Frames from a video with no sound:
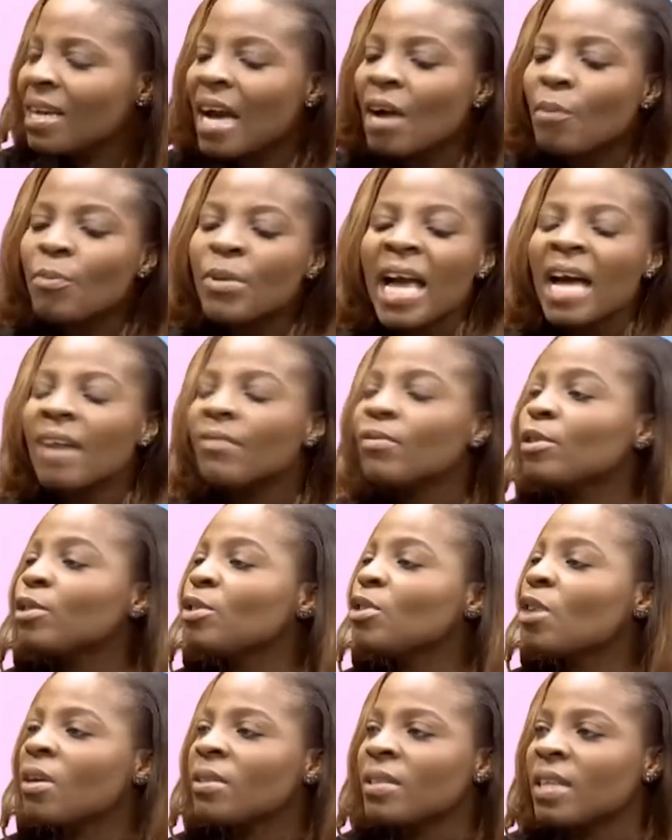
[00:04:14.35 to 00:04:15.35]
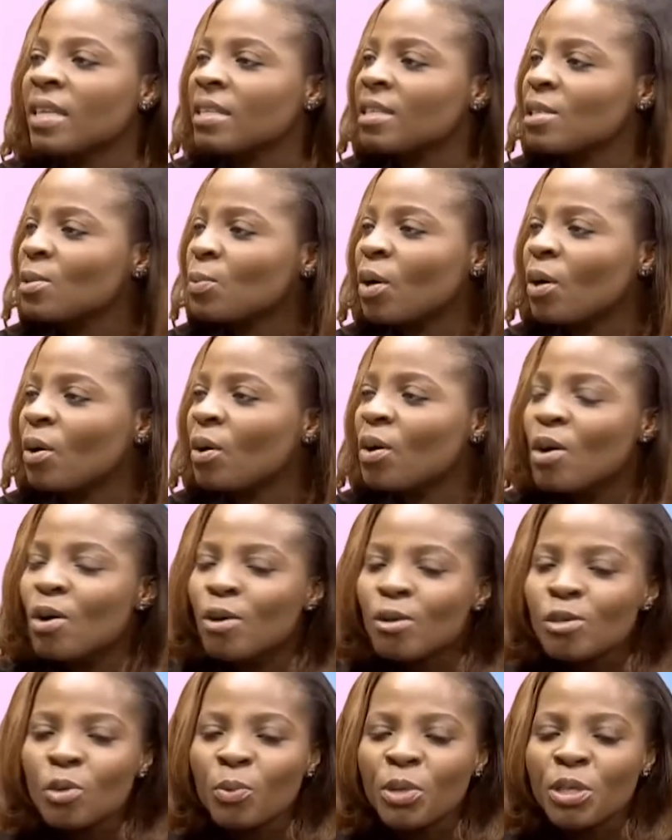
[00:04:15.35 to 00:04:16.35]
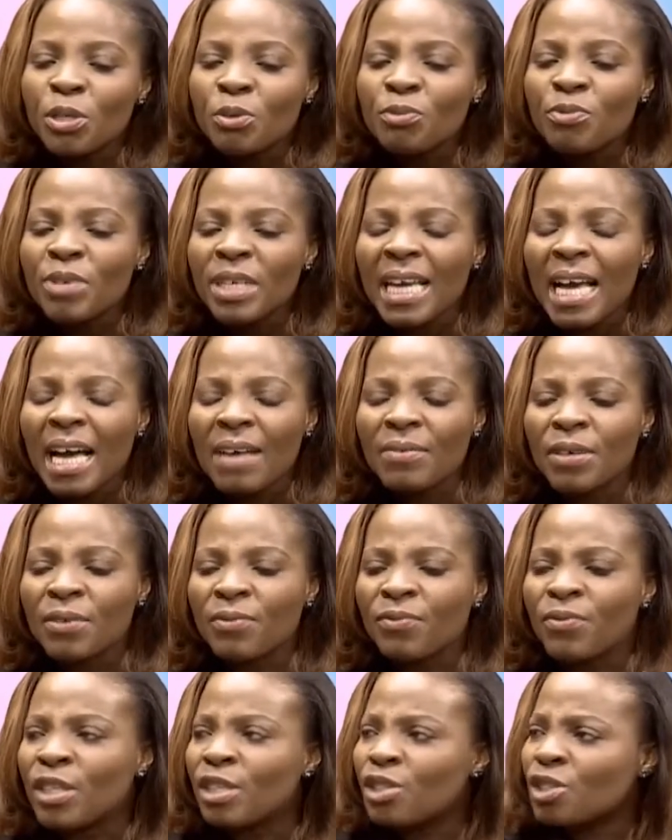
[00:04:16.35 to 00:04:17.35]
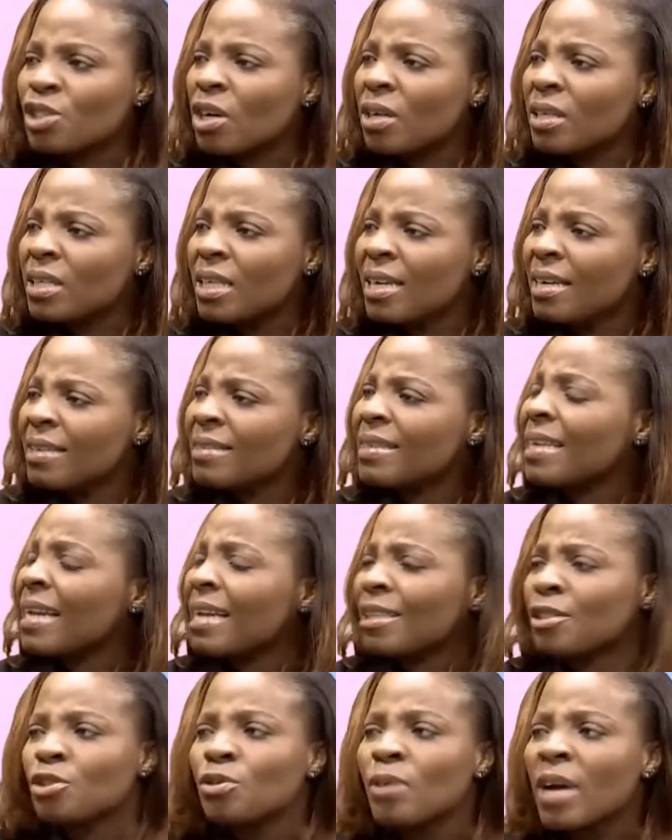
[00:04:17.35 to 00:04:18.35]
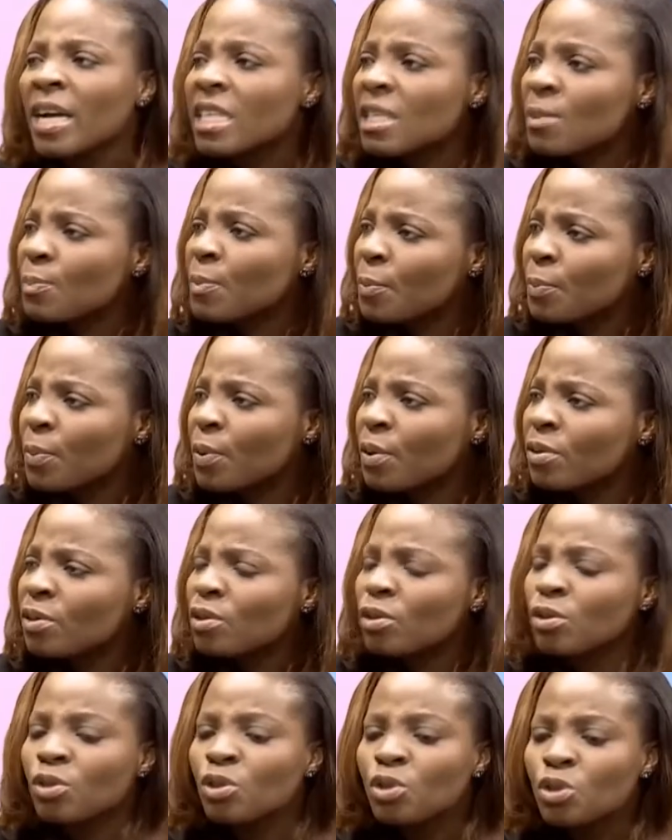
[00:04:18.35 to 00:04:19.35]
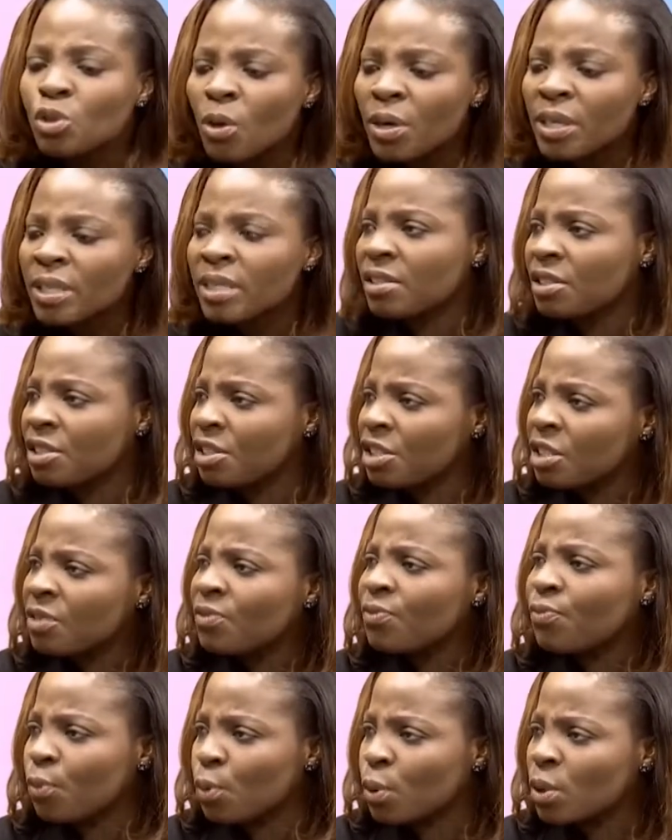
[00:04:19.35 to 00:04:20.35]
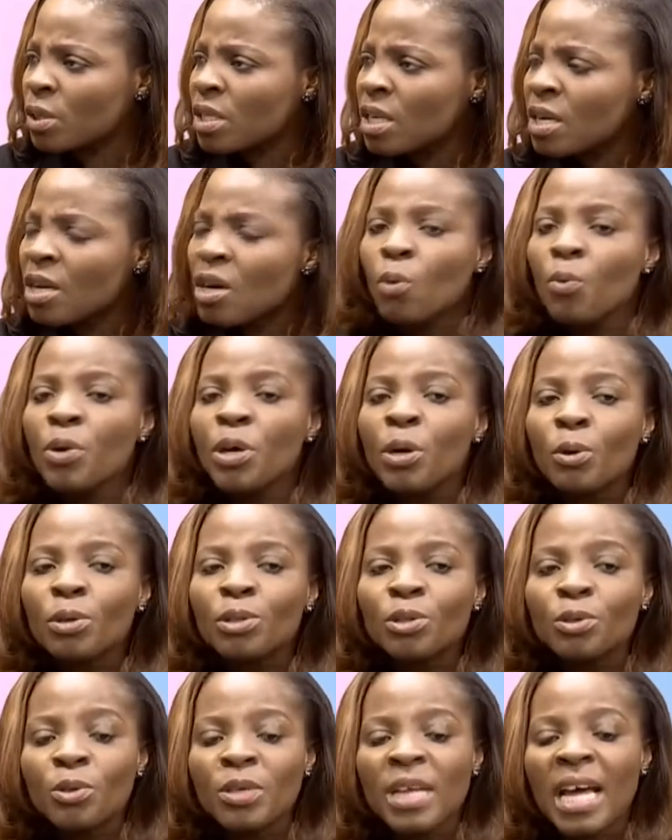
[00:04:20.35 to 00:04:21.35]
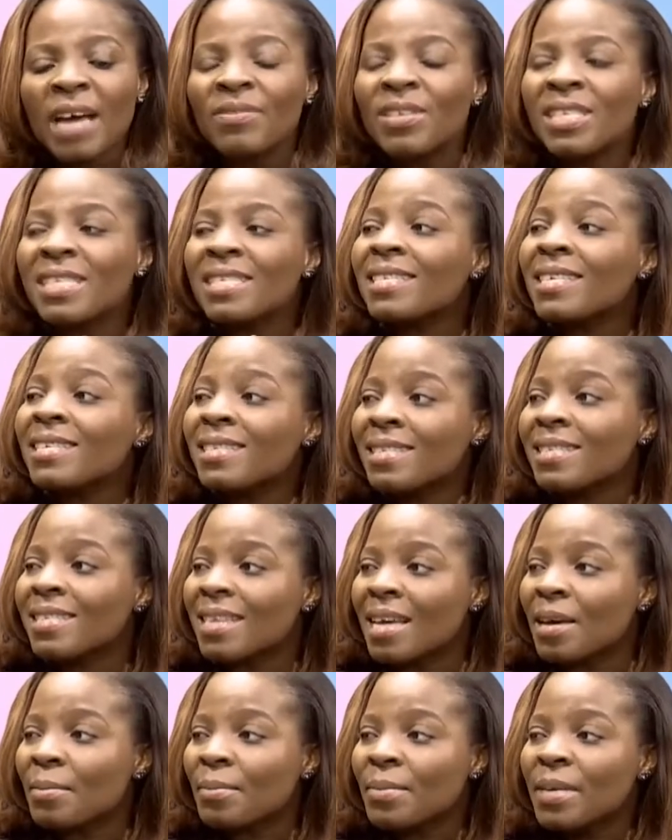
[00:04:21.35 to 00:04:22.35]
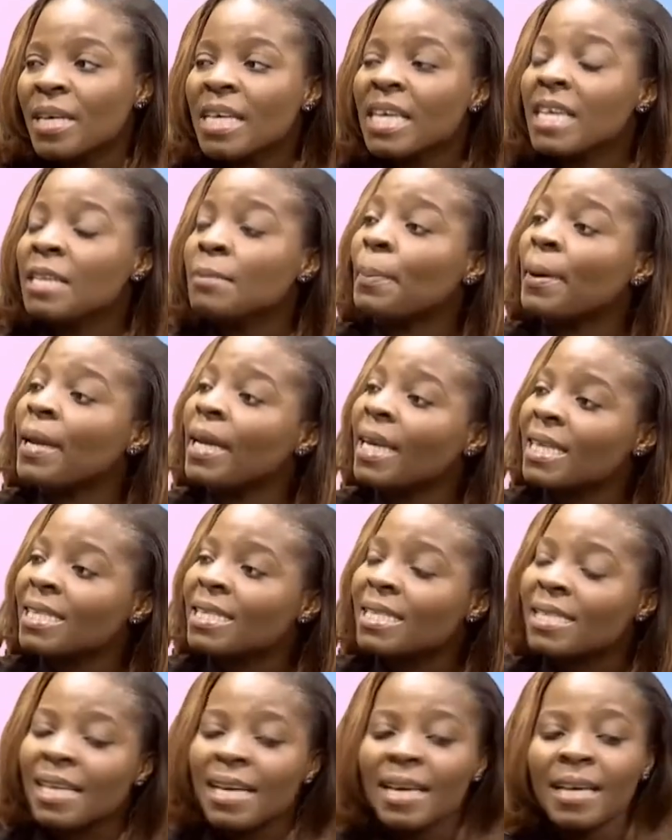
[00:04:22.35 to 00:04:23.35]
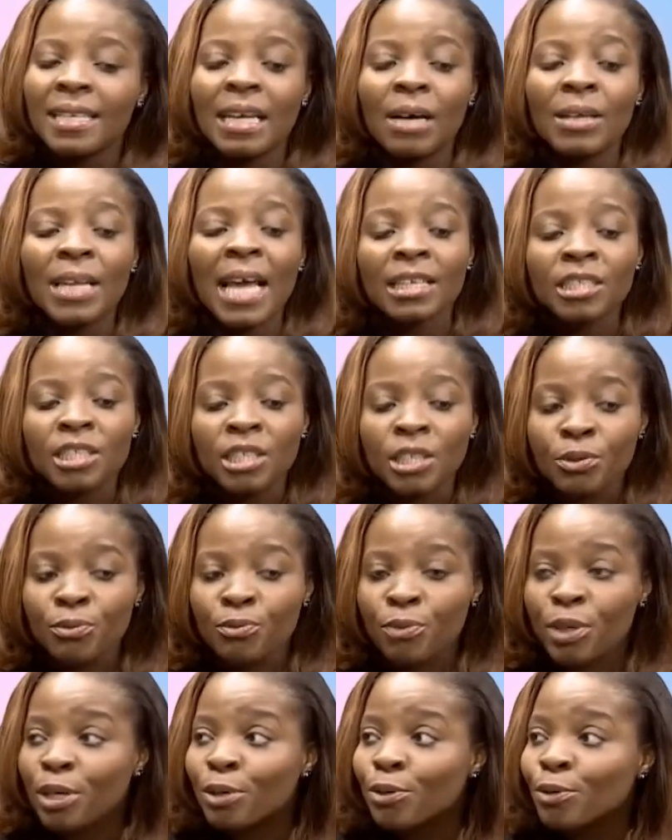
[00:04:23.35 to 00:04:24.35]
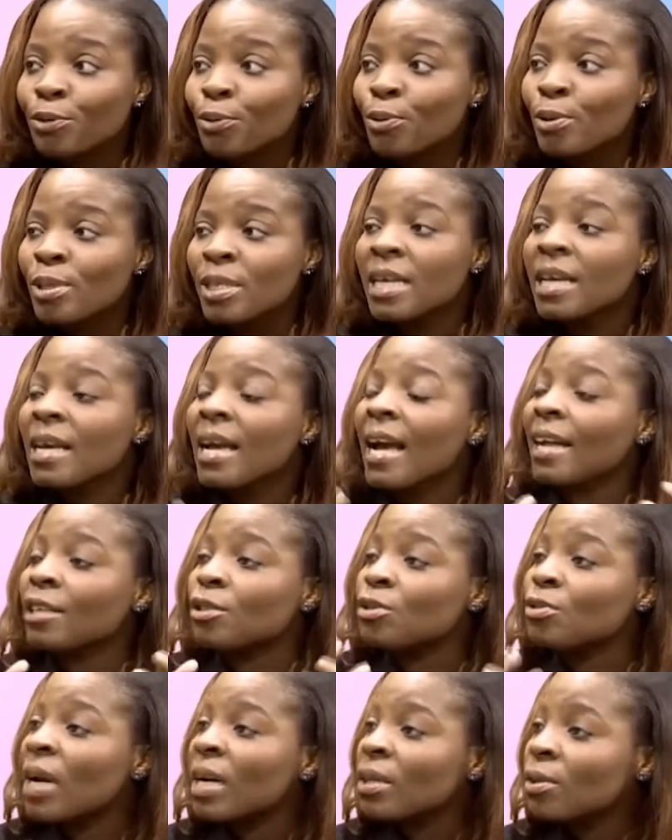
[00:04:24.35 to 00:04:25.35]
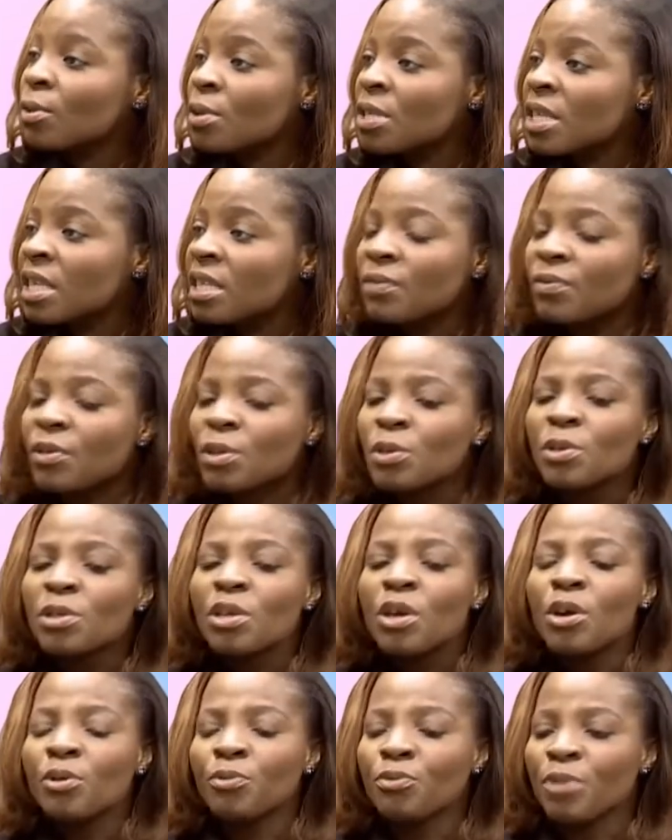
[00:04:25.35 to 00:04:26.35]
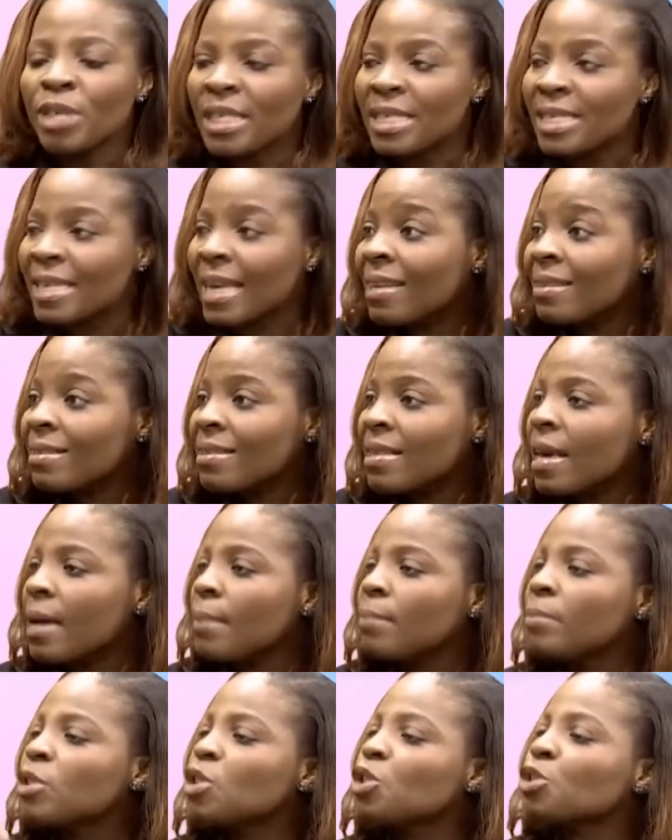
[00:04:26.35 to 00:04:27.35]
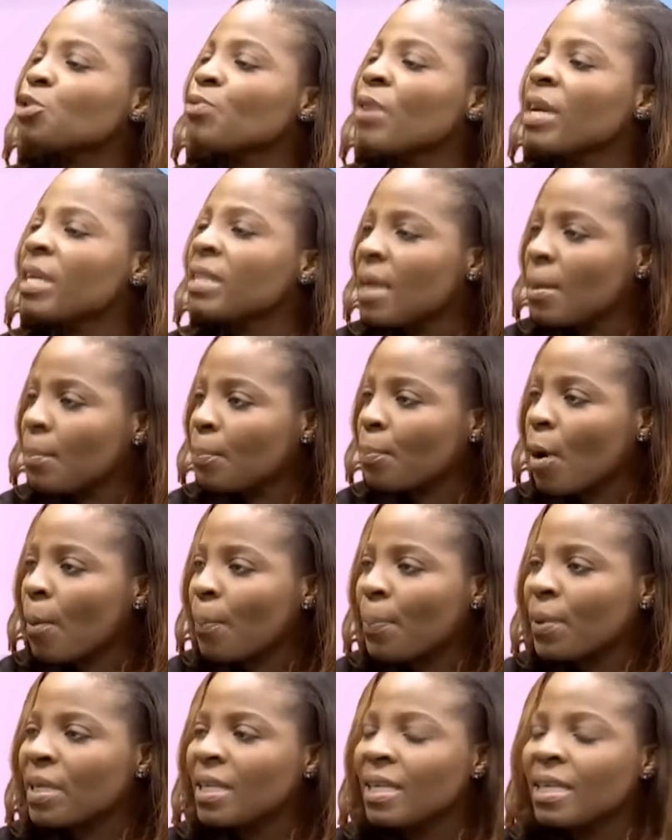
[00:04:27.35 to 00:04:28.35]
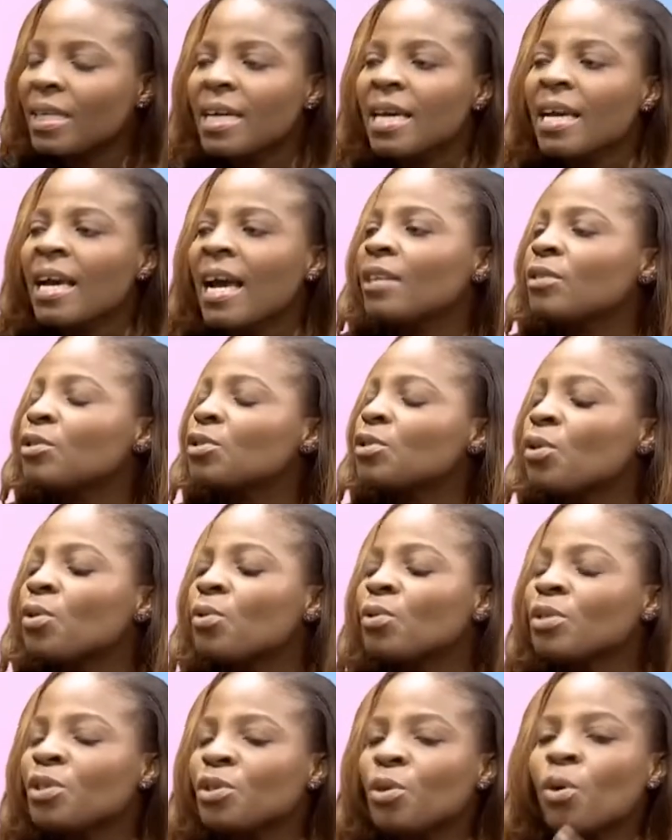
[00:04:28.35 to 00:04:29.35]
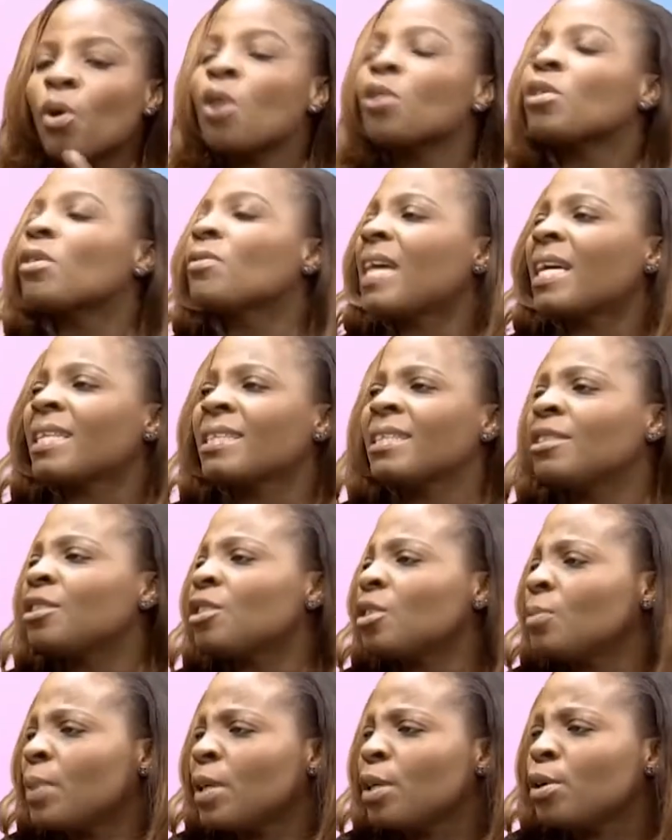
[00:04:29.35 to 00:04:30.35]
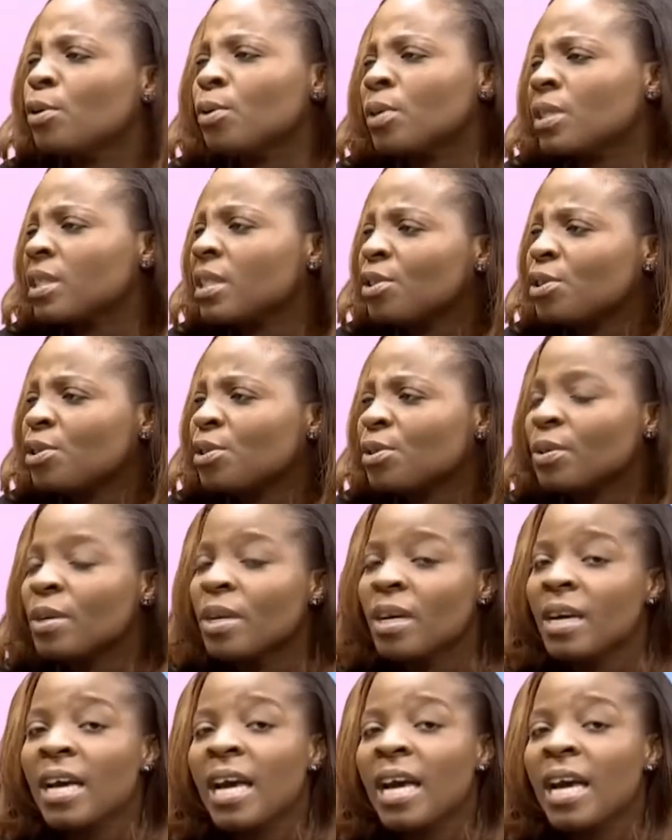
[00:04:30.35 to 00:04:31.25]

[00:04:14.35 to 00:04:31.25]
And we haven't done that as well. So we don't really have a vision that attracts people to join the teaching force. We also don't have a system in place that will actually recruit, attract those individuals, retain them, train them properly. And so, you know, all of that needs to be looked into.